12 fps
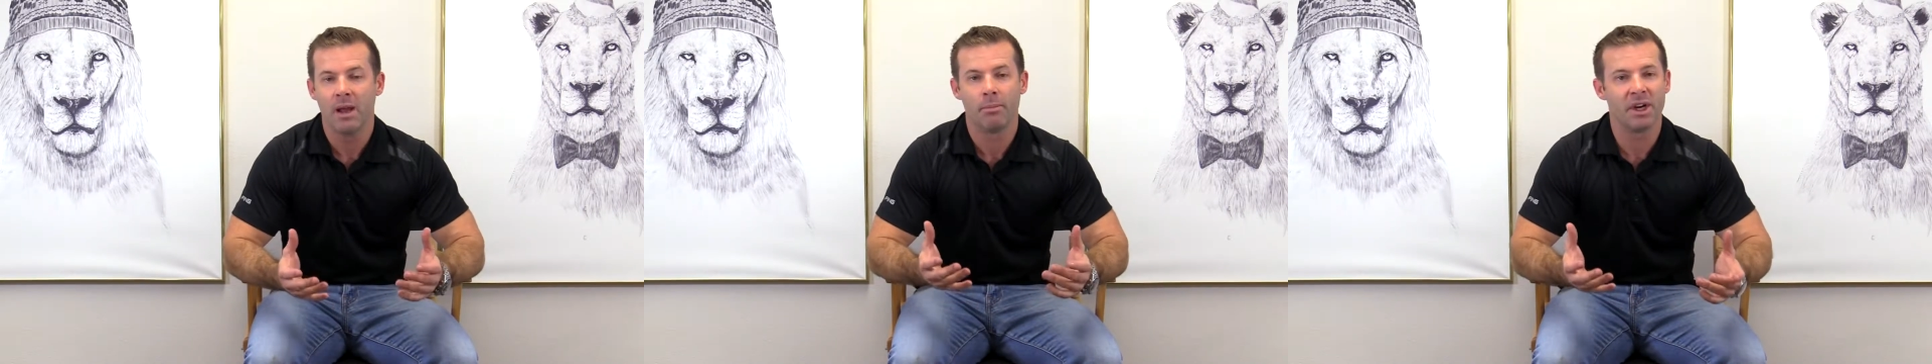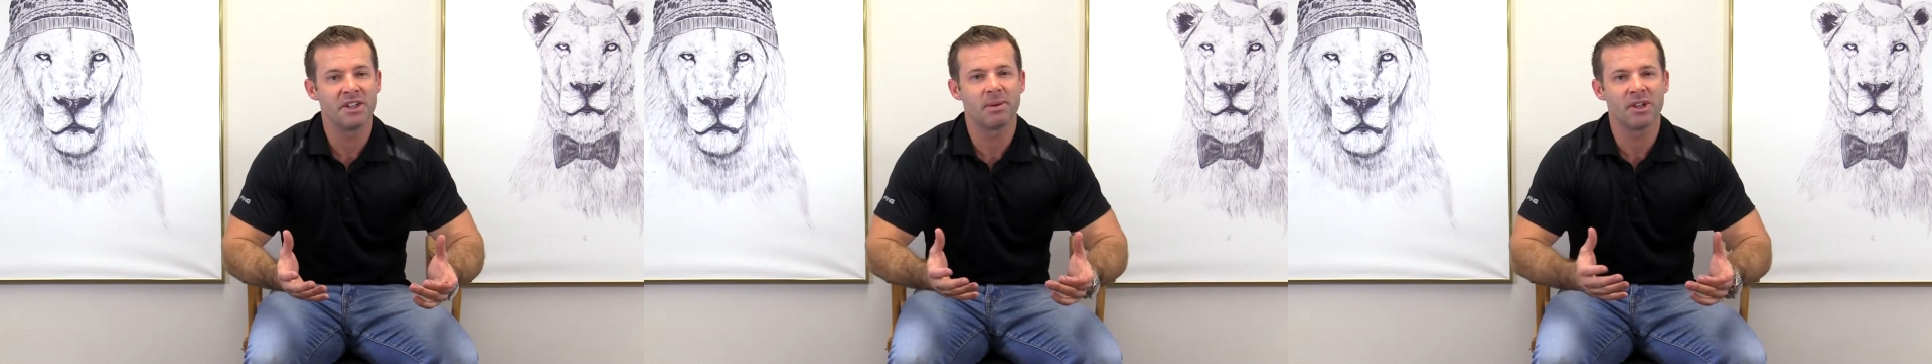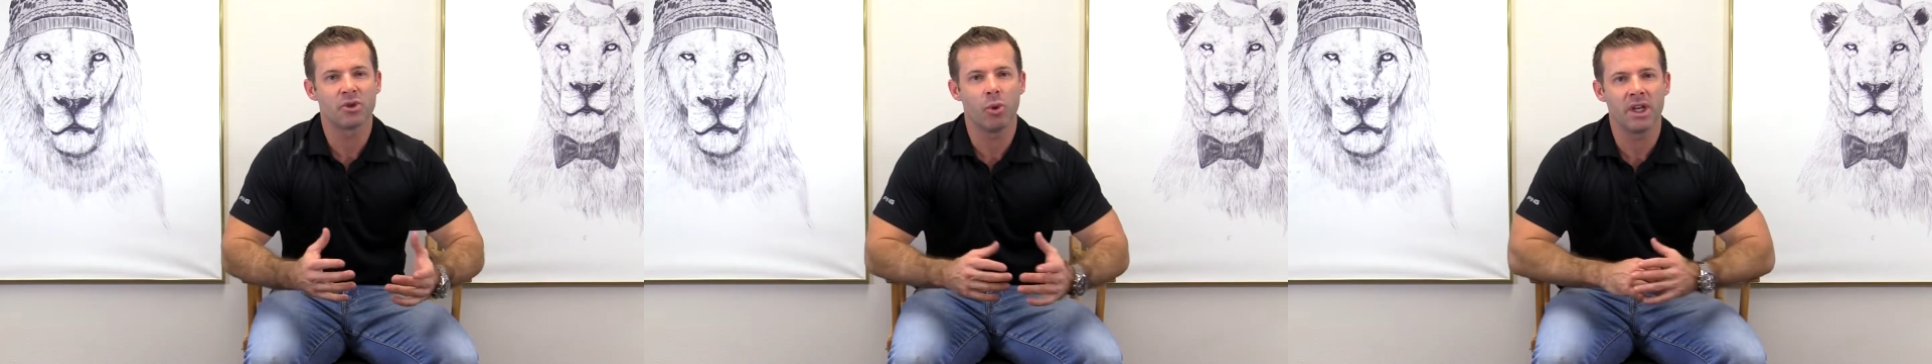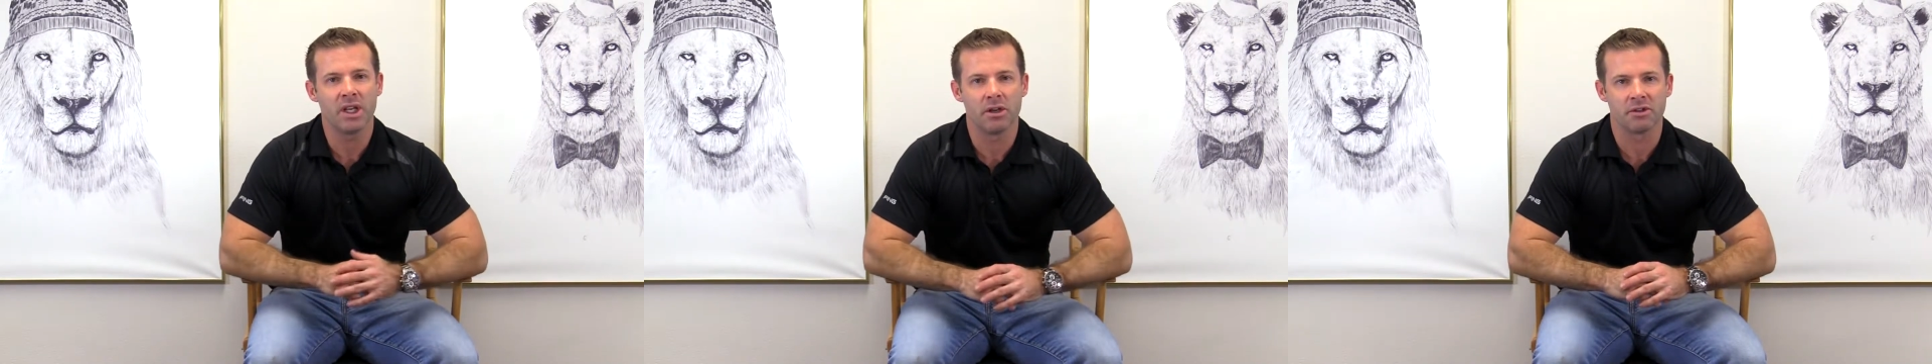but it's been
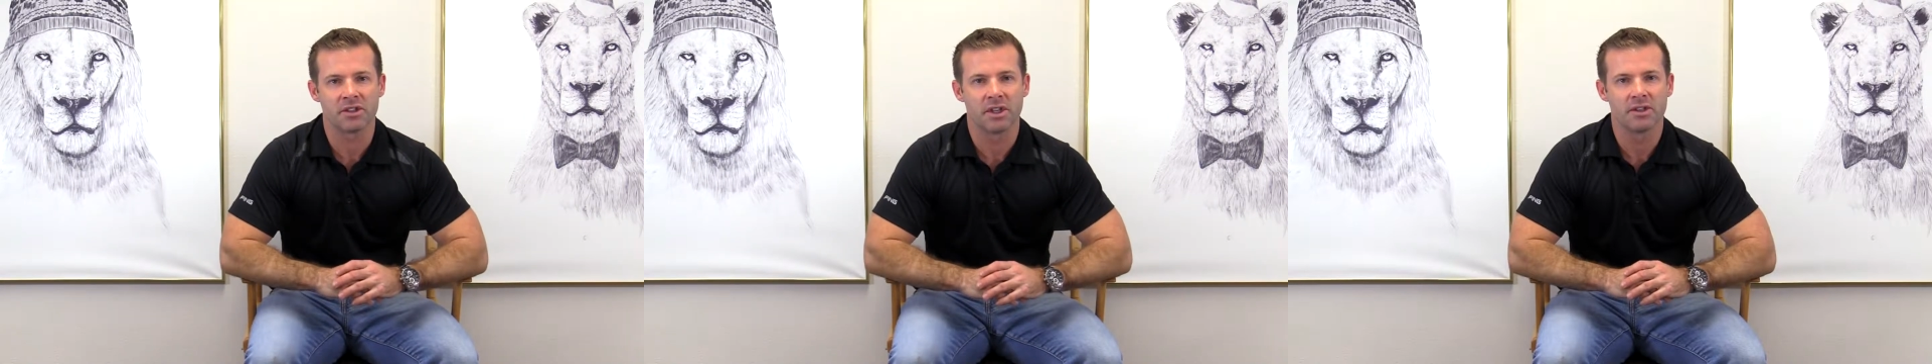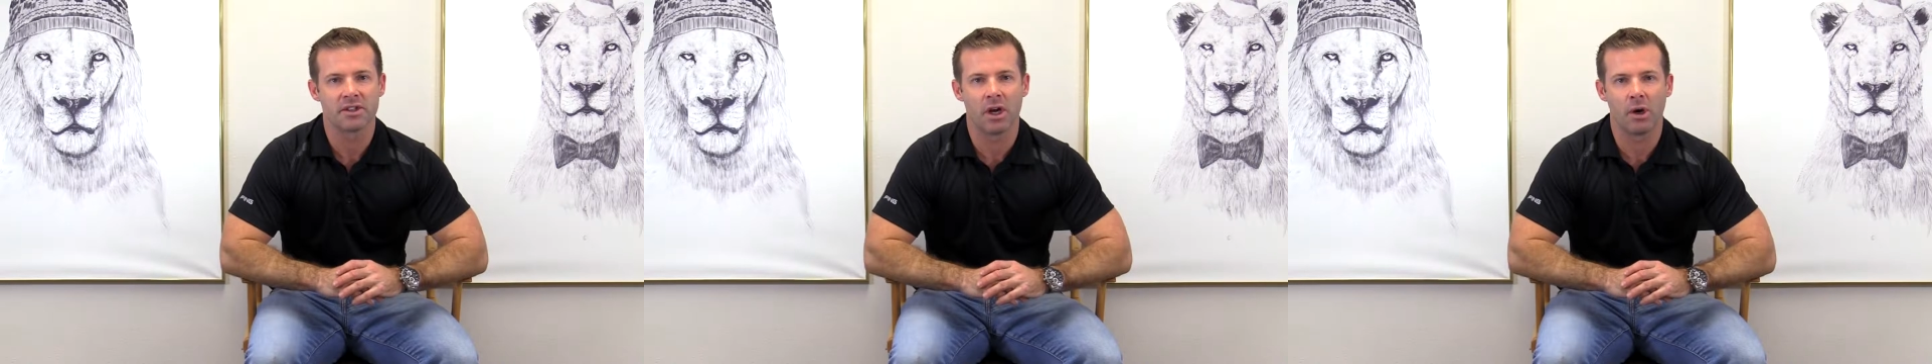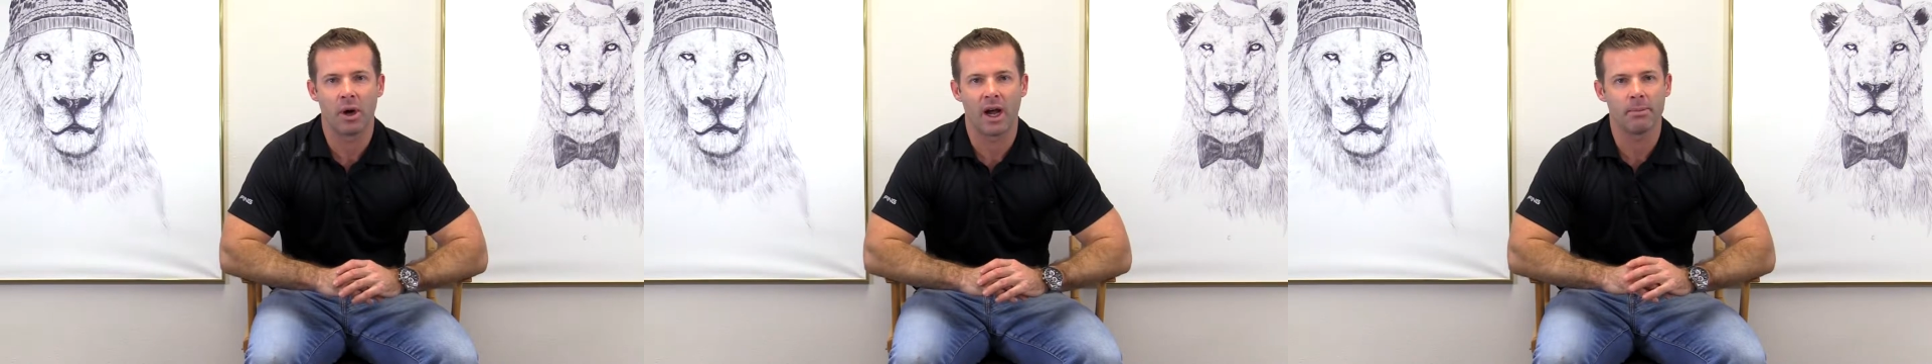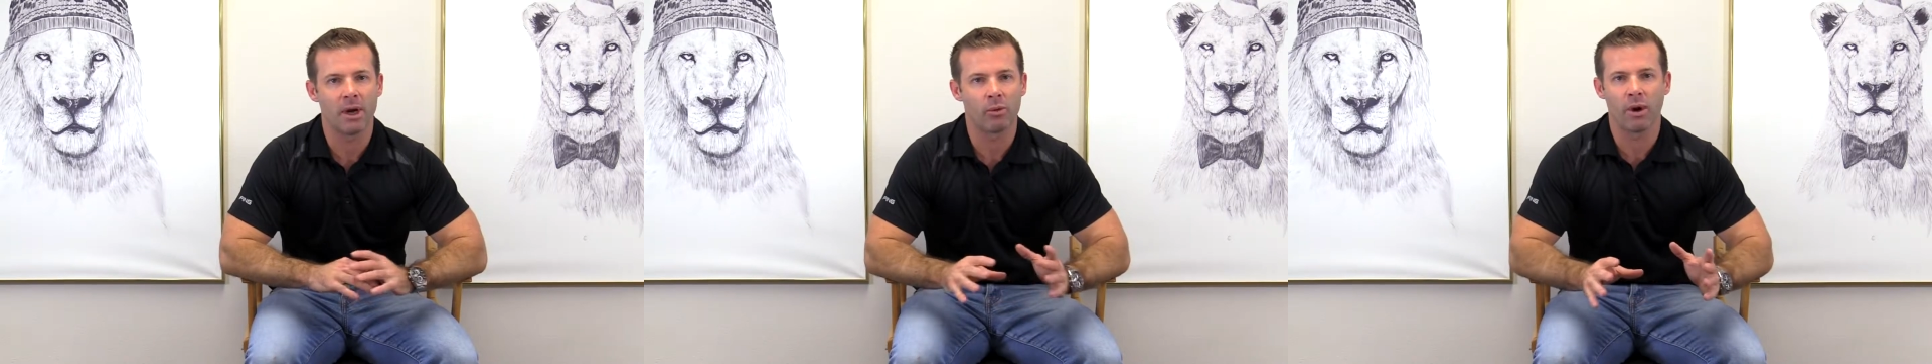20 years, so I'm
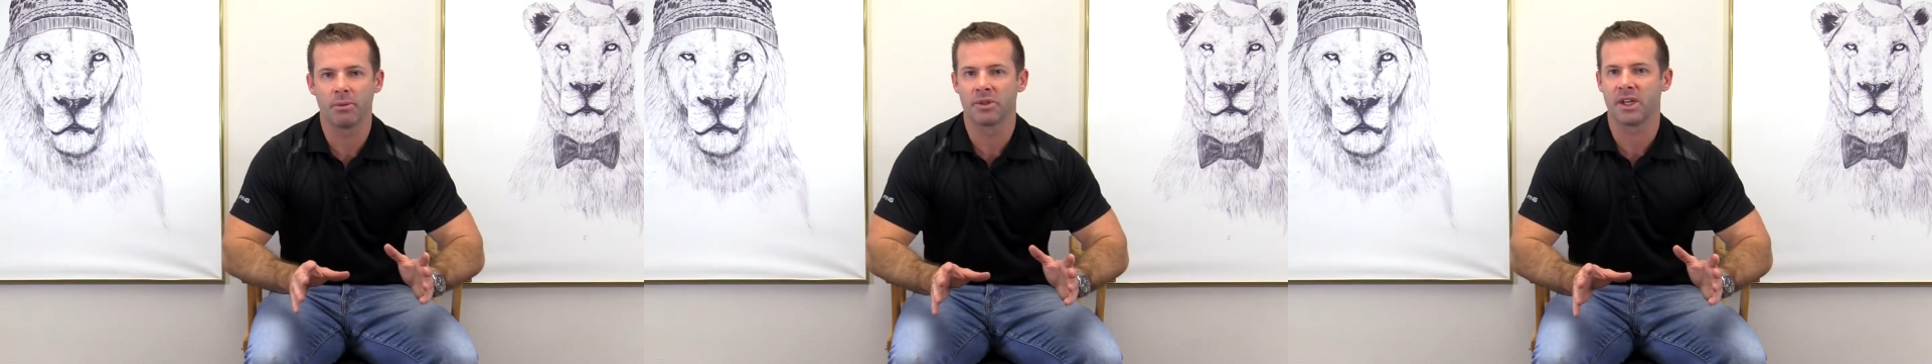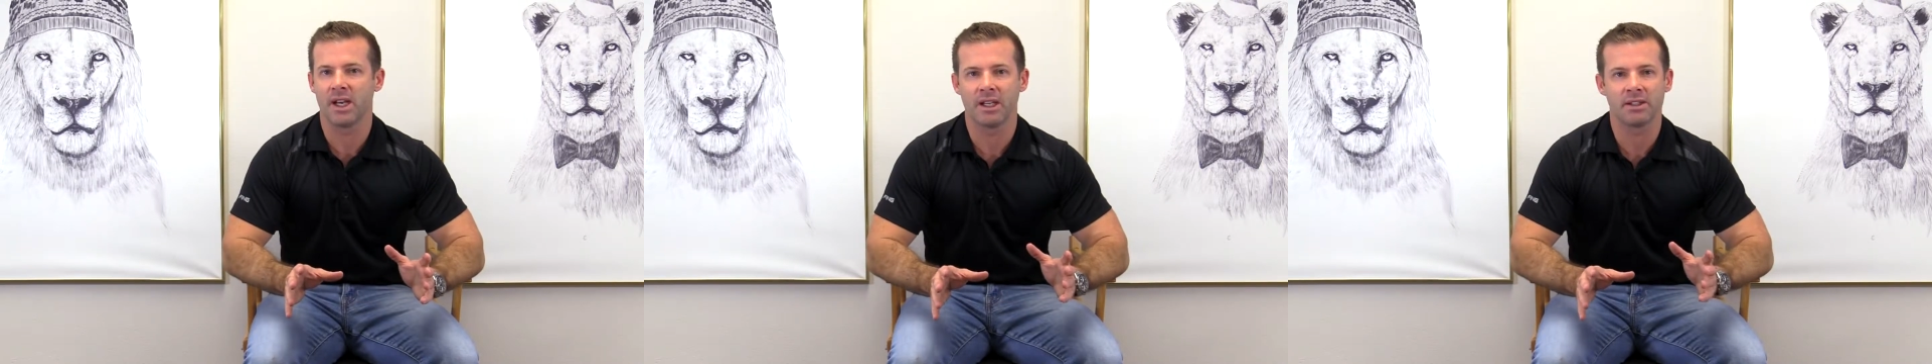not representing